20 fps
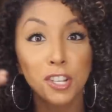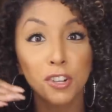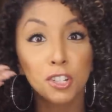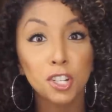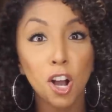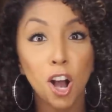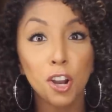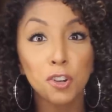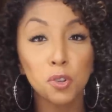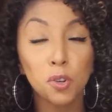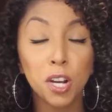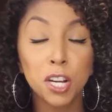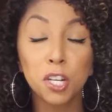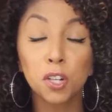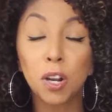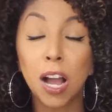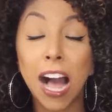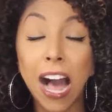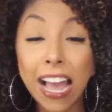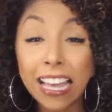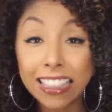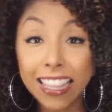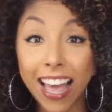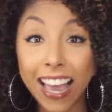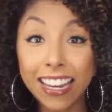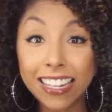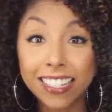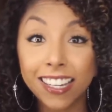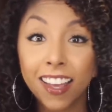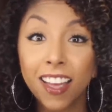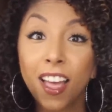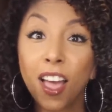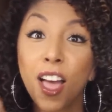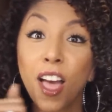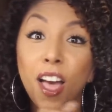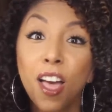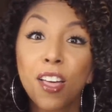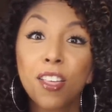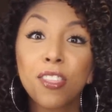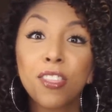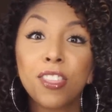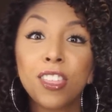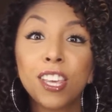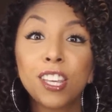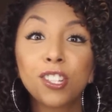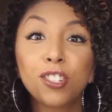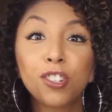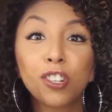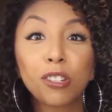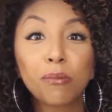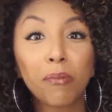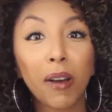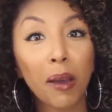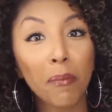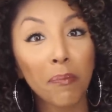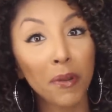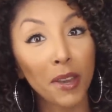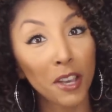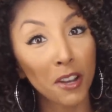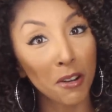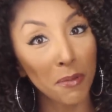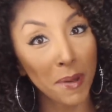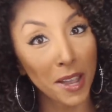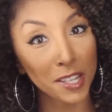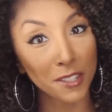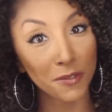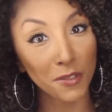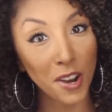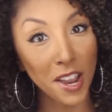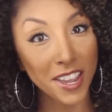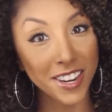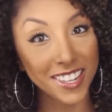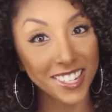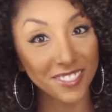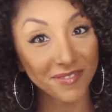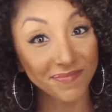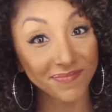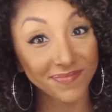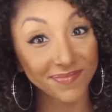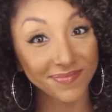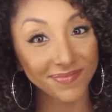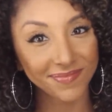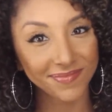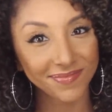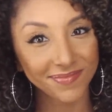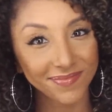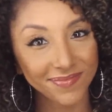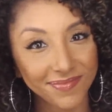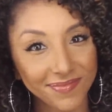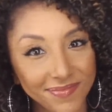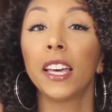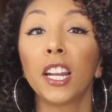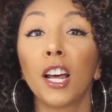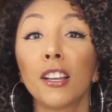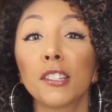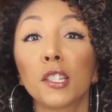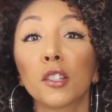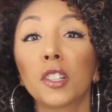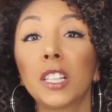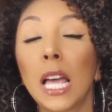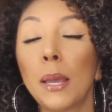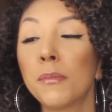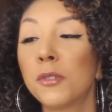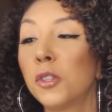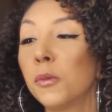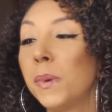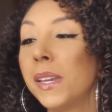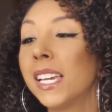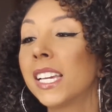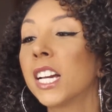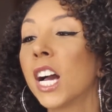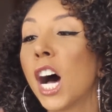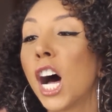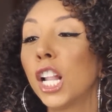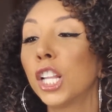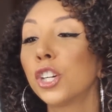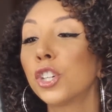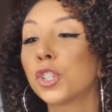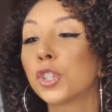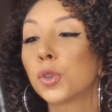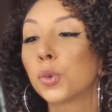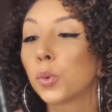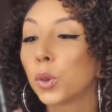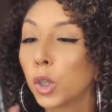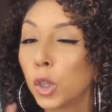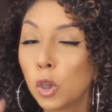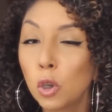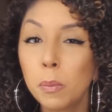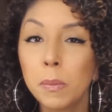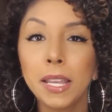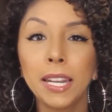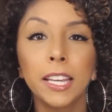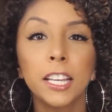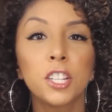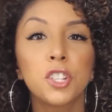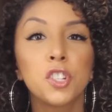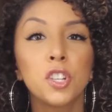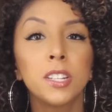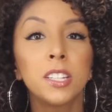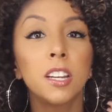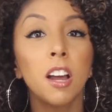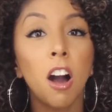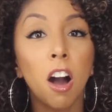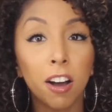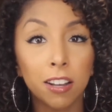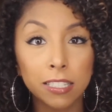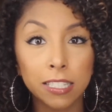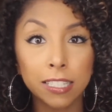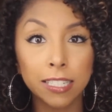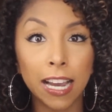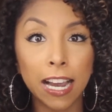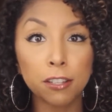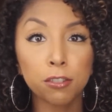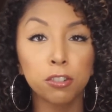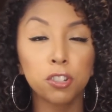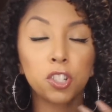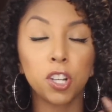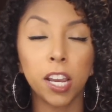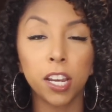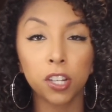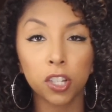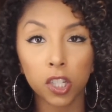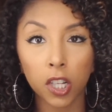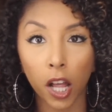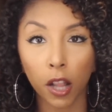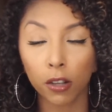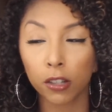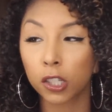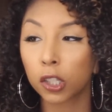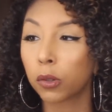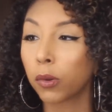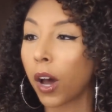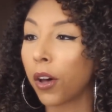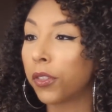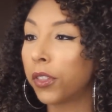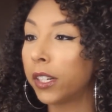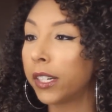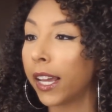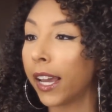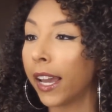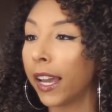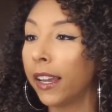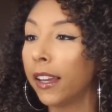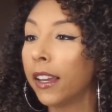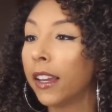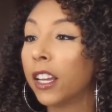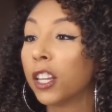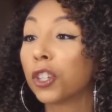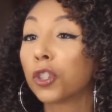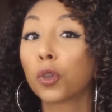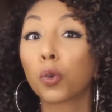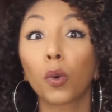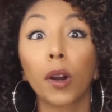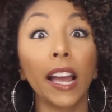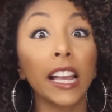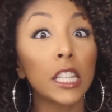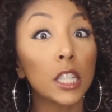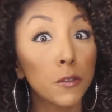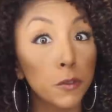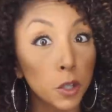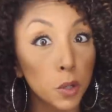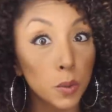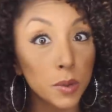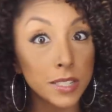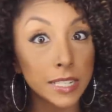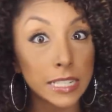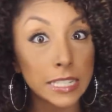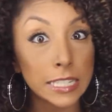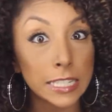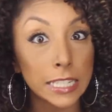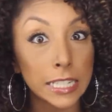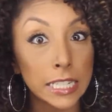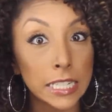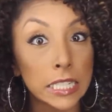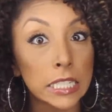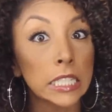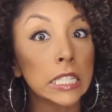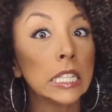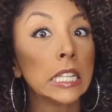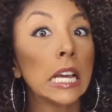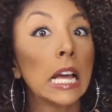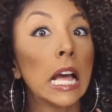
and your contour and your highlight, this just might be your best friend. It also claims to be color true, meaning it shouldn't oxidize or change colors throughout the day, transfer resistant,